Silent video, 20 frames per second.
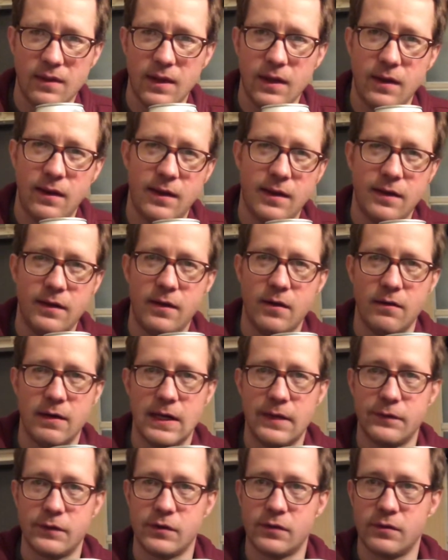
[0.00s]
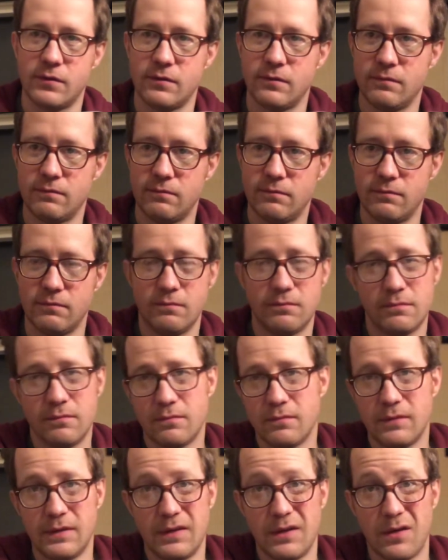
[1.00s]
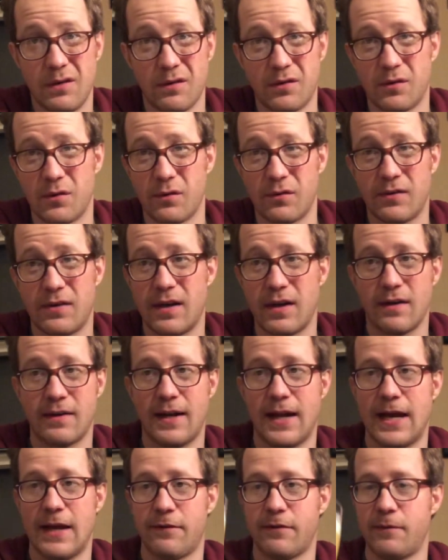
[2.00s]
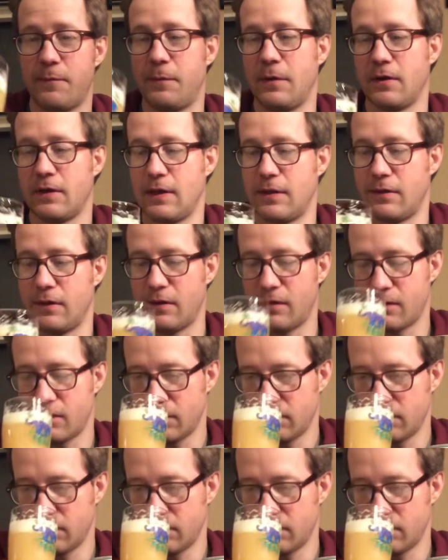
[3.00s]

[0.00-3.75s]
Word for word: And your average liquor store is not going to have something like this.